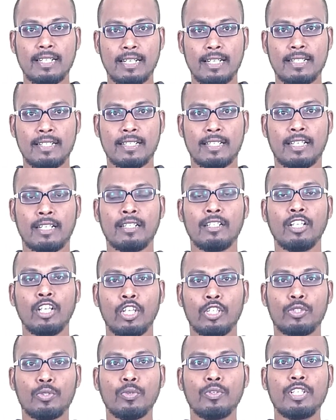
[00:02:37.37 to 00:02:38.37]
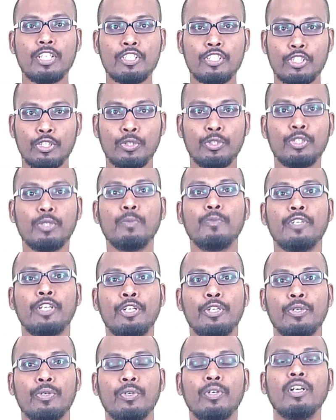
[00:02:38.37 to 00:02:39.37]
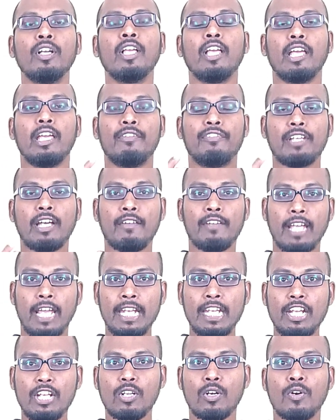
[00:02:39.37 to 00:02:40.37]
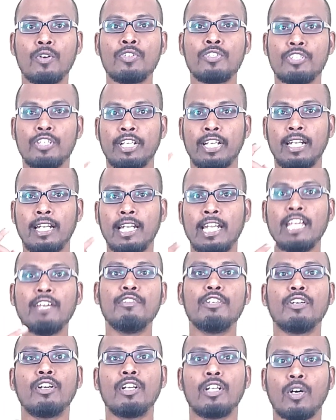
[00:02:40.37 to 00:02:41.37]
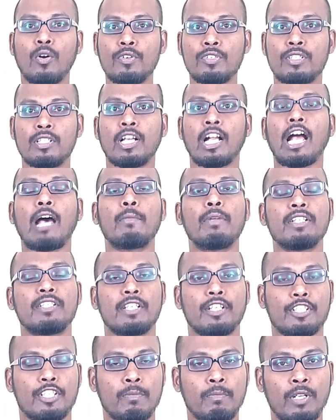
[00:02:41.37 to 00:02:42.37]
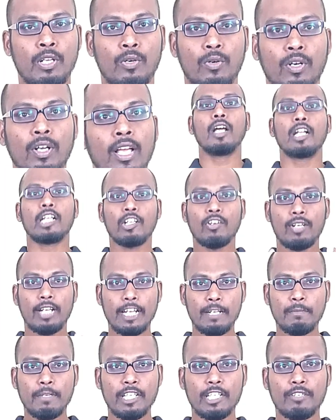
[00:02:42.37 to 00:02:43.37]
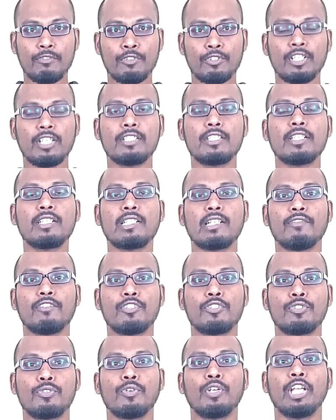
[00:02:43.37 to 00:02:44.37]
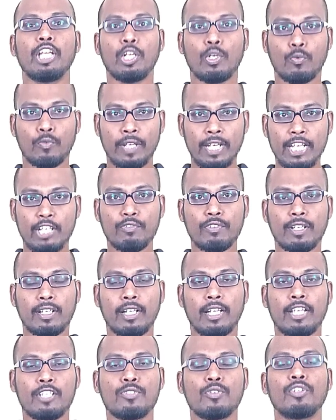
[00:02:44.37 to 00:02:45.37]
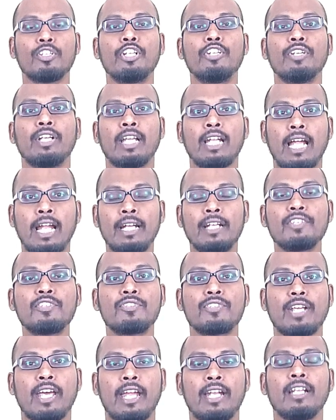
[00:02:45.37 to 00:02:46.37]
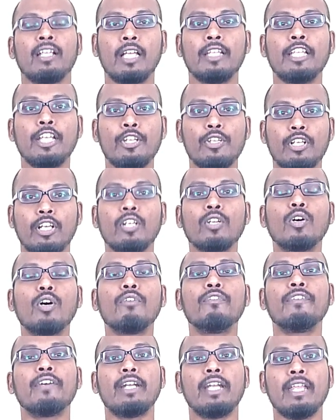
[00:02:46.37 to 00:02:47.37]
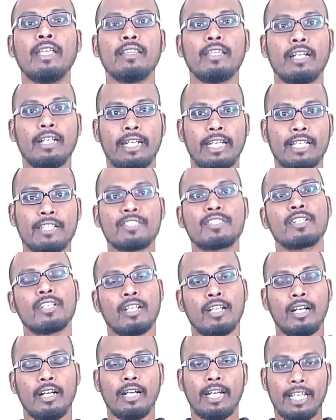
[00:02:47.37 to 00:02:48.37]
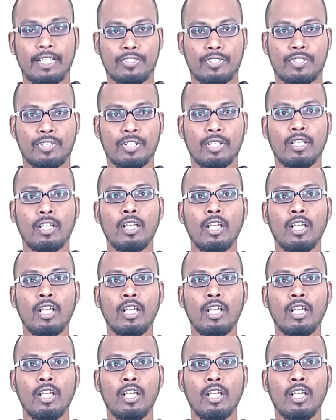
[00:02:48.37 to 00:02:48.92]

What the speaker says: lesson through this YouTube video, if you have any doubts, you can leave your doubts in the comment section below. Now let me give you the gist of the story very quickly so that you can understand. Then you can go for reading the text next.